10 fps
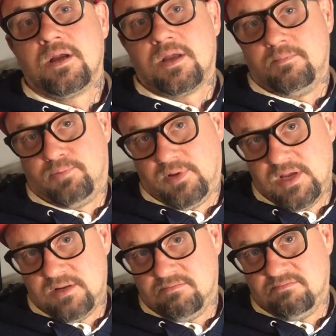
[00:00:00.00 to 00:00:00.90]

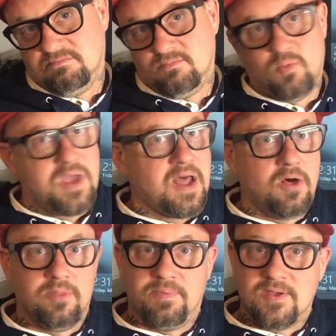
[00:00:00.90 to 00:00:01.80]
complete. We got
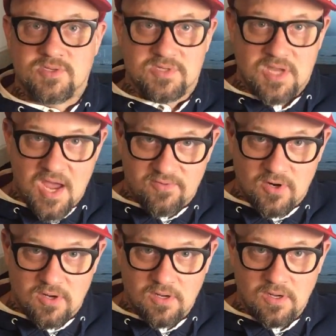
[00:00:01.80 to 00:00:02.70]
all the bases
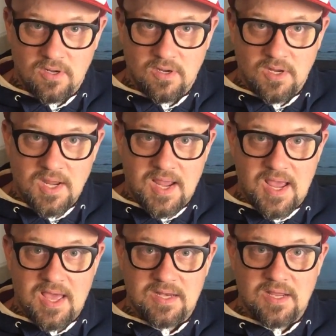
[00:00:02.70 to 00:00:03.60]
covered.
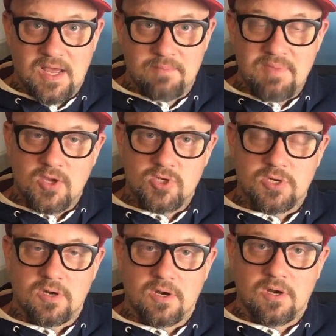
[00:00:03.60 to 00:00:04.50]
And uh, make
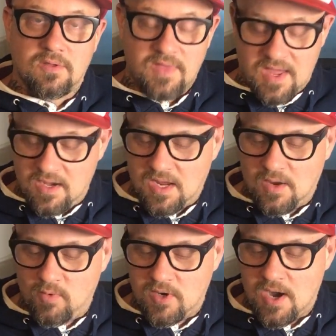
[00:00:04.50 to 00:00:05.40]
sure that uh,
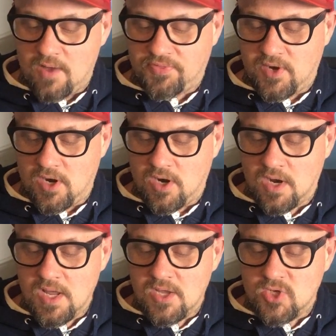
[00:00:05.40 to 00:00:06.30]
when you're out
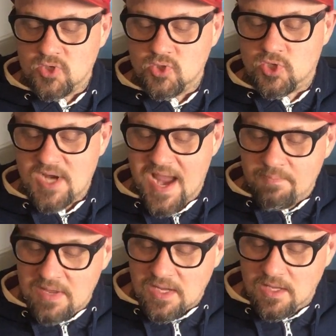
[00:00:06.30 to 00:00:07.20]
there
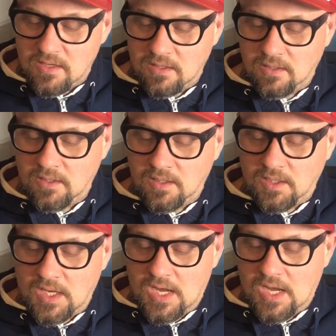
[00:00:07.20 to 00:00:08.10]
jamming
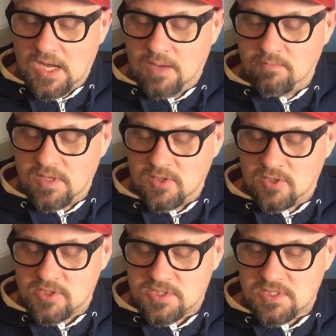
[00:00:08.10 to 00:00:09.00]
um, in
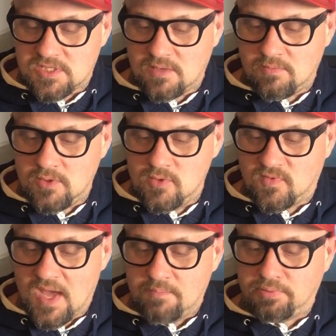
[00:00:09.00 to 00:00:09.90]
your system, you've
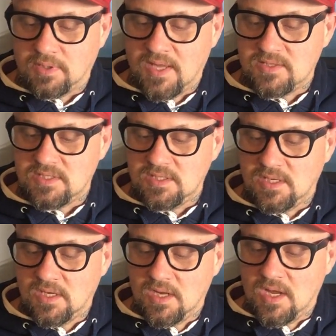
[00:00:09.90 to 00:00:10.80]
got
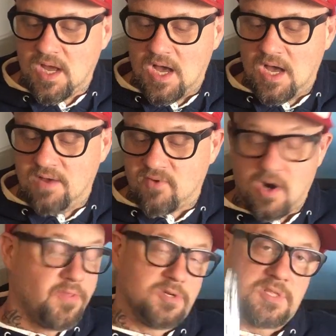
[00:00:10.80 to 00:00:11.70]
plenty of
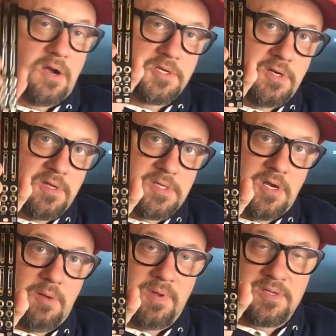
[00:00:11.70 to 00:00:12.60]
our other slider series in
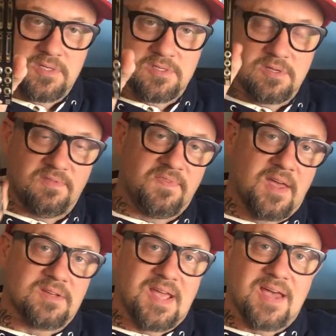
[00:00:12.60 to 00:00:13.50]
here because this is a
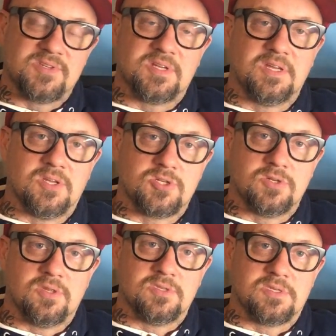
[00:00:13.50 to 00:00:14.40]
fantastic
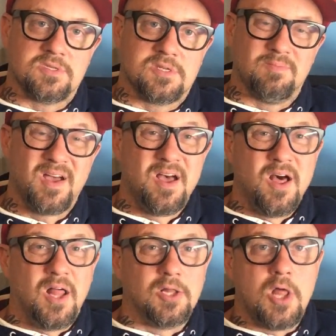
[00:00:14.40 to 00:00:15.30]
addition to the system.
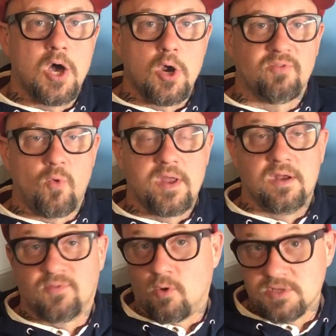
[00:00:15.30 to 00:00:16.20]
Long
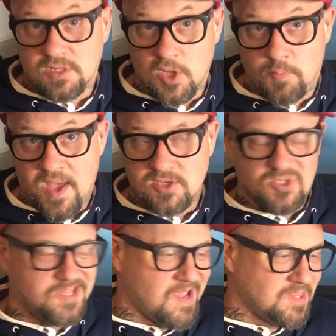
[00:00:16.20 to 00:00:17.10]
overweighted, of course, the low
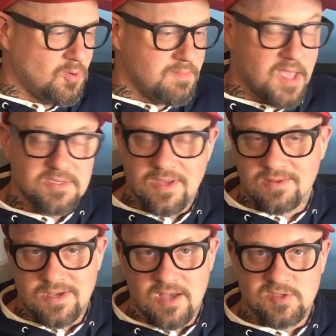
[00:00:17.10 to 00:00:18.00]
pass gate that we made
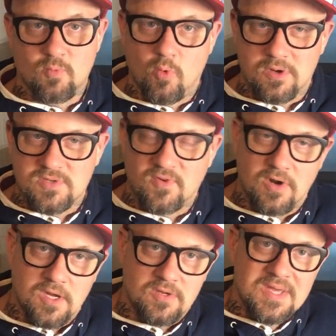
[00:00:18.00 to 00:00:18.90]
sounds awesome, works
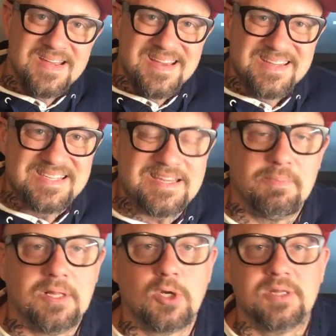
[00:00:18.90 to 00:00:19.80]
very
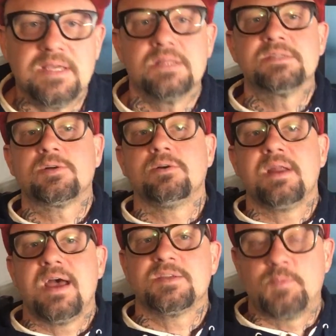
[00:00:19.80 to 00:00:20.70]
similarly in certain
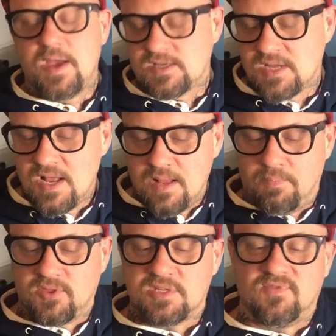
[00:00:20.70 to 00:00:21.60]
aspects,
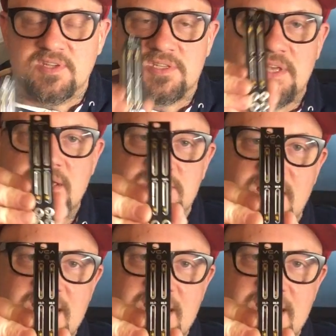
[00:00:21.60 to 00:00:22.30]
but this VCA is